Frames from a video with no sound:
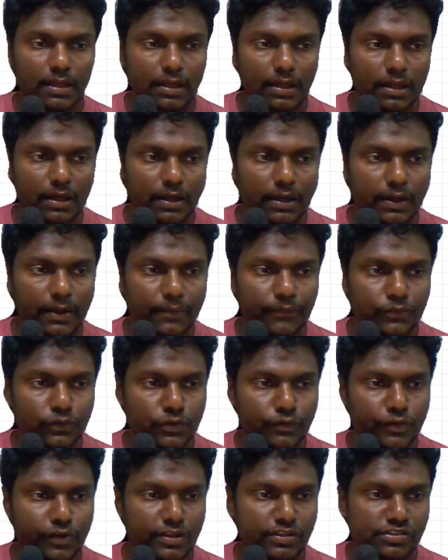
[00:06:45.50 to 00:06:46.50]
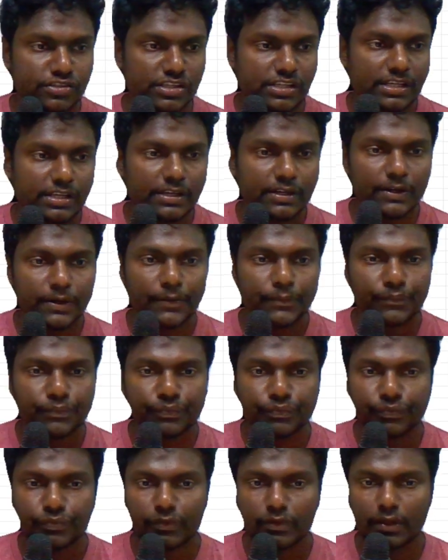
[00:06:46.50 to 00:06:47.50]
So if you can see here,
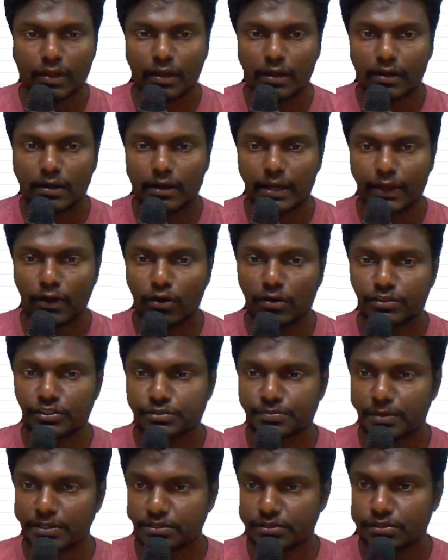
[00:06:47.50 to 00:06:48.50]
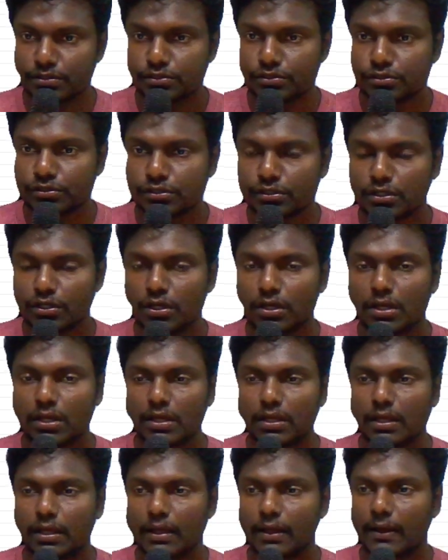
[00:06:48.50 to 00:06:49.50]
I got this message.
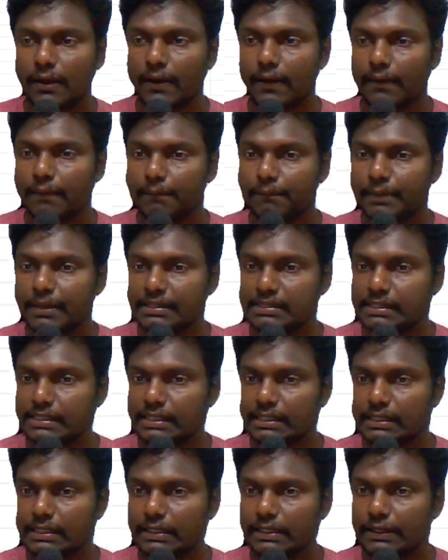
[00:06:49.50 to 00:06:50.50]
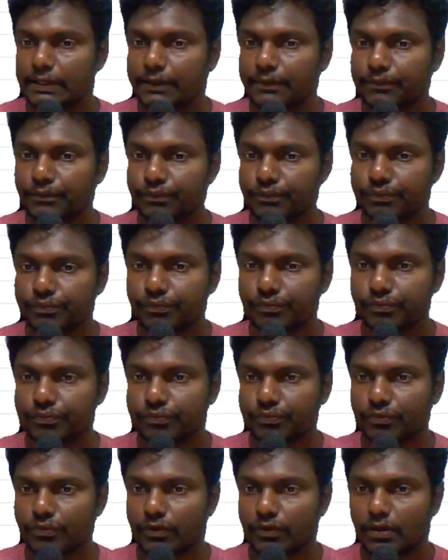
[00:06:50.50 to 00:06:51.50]
Basically,
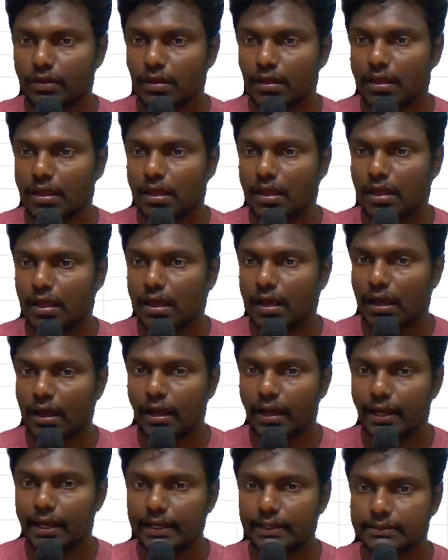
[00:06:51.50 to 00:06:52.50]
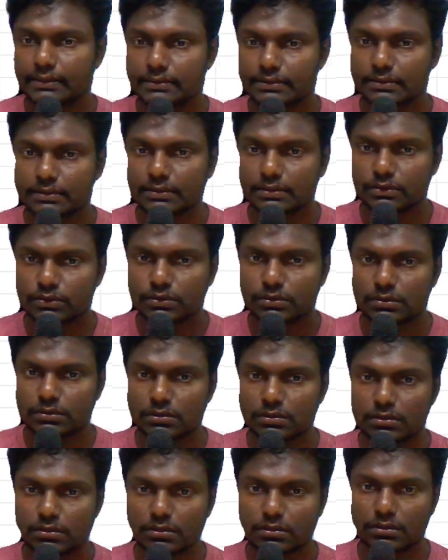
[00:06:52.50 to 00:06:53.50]
hi, this is
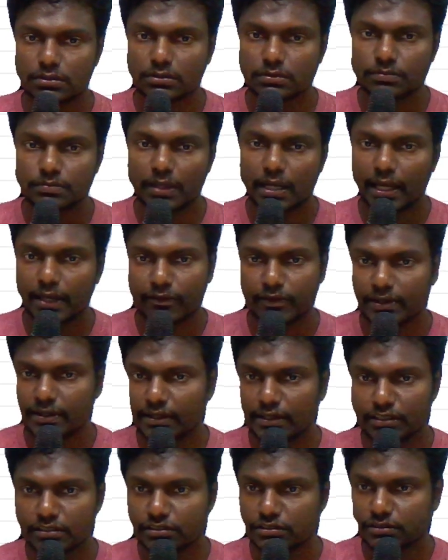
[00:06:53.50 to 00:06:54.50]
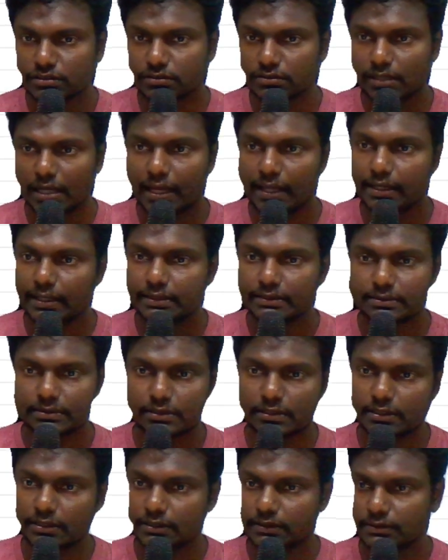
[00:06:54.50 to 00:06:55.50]
hi Vignesh, this is Alex,
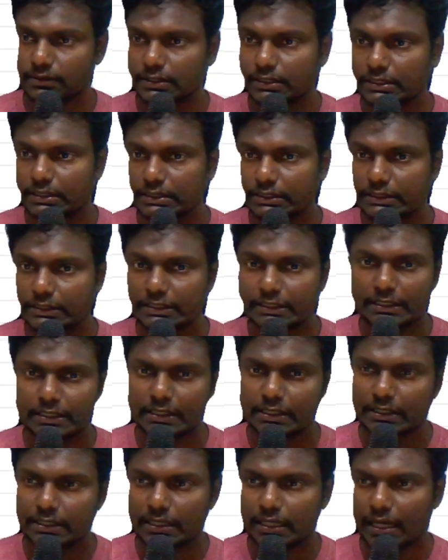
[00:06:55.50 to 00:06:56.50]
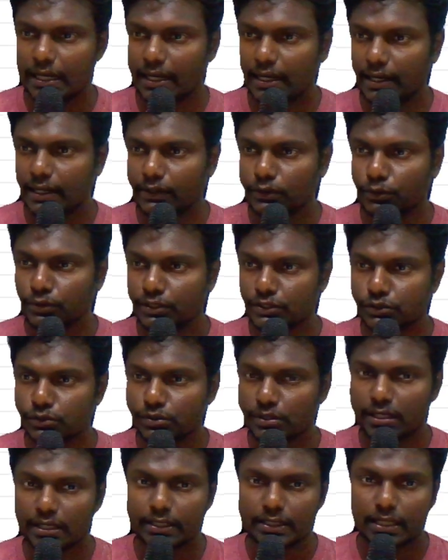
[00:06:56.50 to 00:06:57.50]
and I noticed you
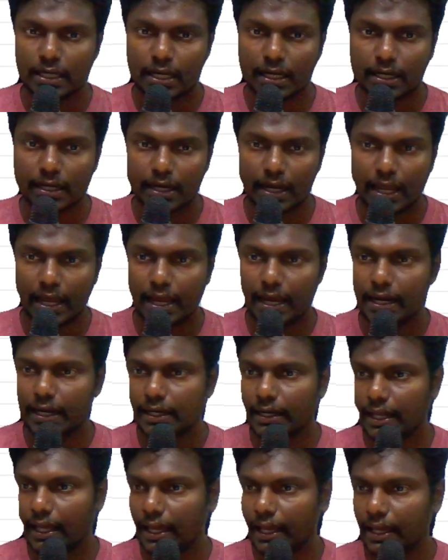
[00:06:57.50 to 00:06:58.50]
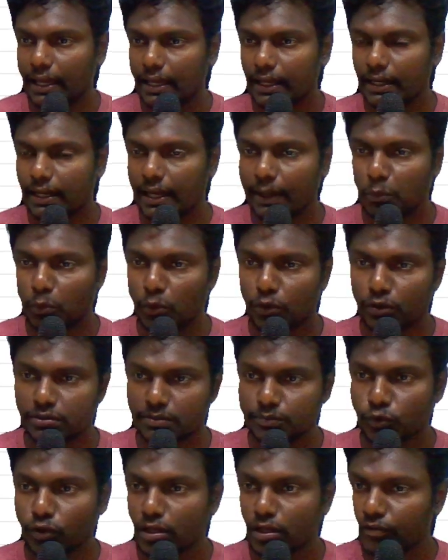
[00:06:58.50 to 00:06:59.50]
clicked our ad, and I wanted
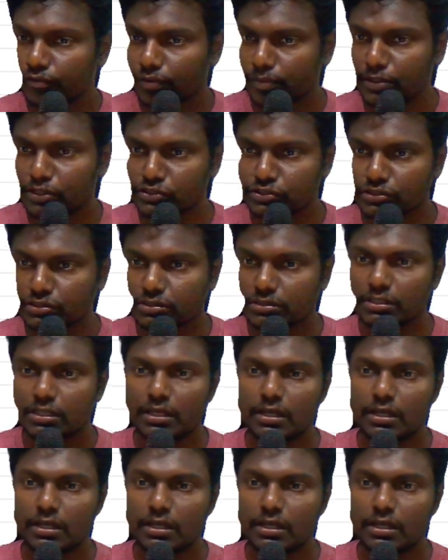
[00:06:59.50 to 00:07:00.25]
some quick information.